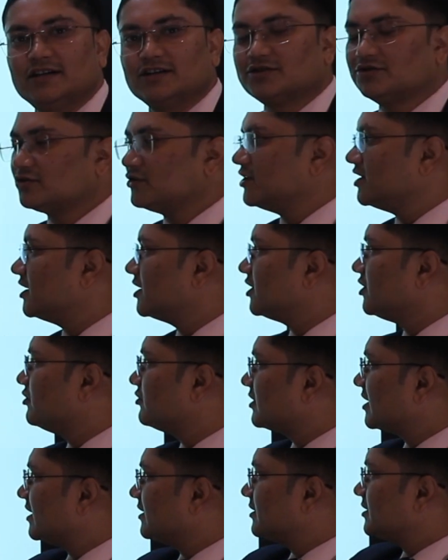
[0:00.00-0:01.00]
So here
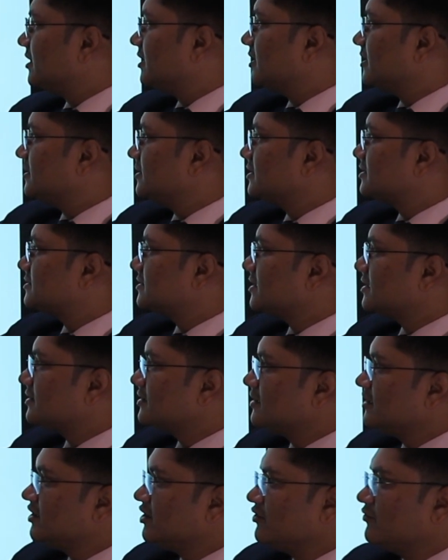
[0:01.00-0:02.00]
you can list
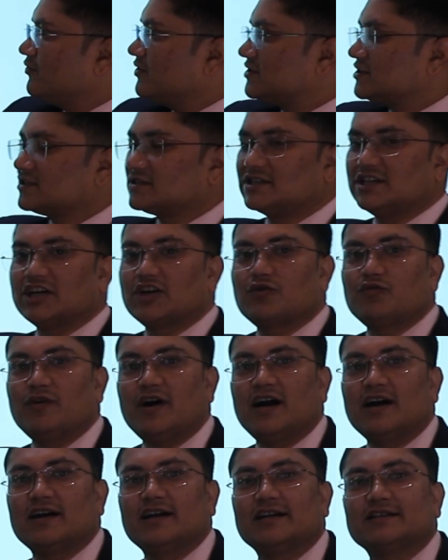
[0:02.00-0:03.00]
it which is
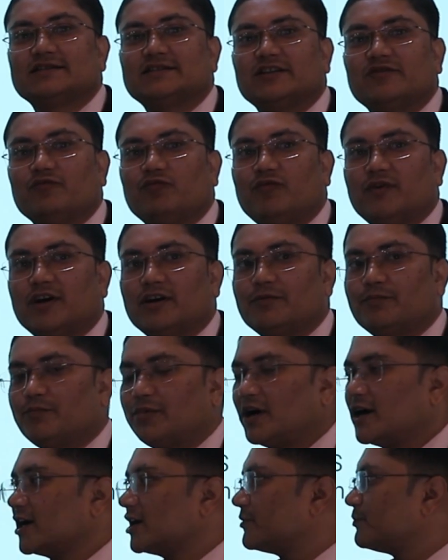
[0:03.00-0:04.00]
required less than
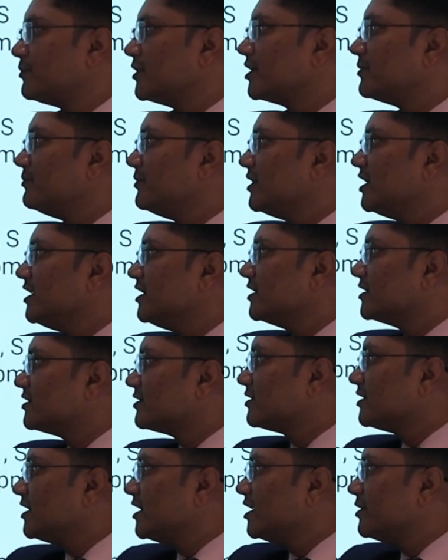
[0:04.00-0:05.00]
1 part per
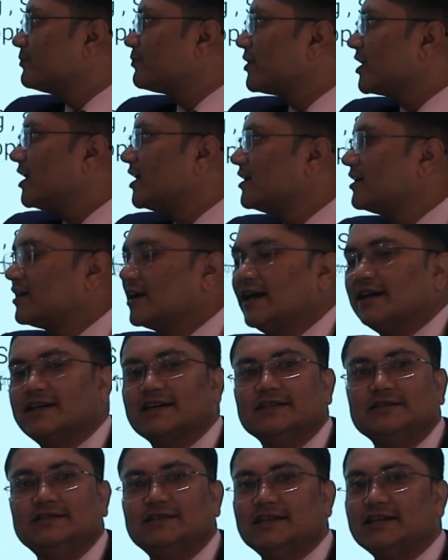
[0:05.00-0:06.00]
million in plant,
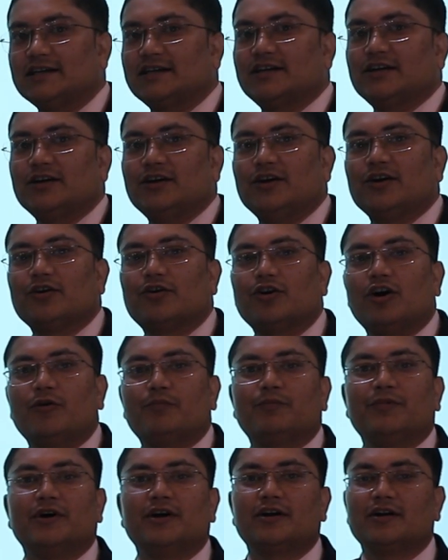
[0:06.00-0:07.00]
like a zinc,
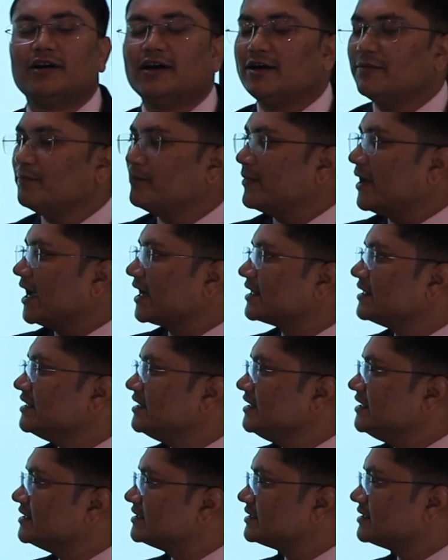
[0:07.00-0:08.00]
copper,
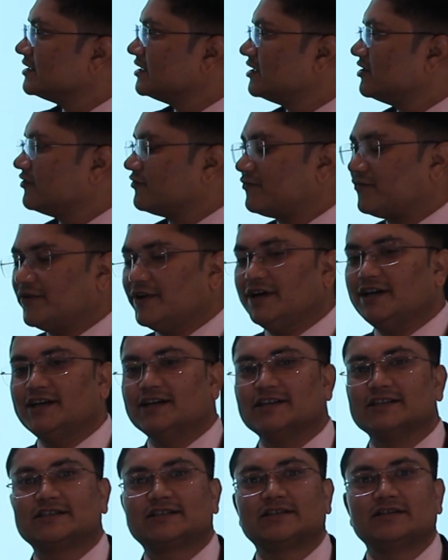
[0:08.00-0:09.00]
manganese,
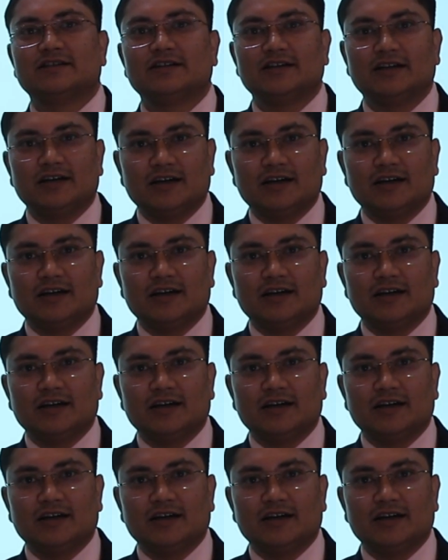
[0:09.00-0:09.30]
ferrous